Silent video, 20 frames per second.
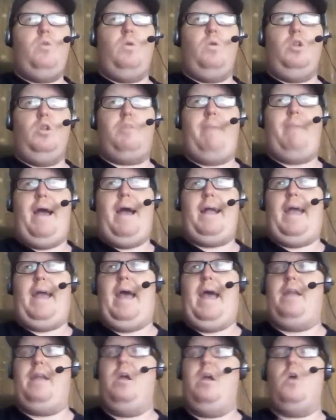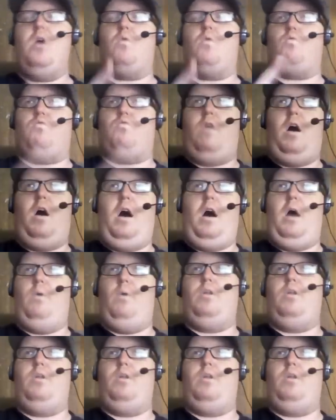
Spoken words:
We'll look back at Raw.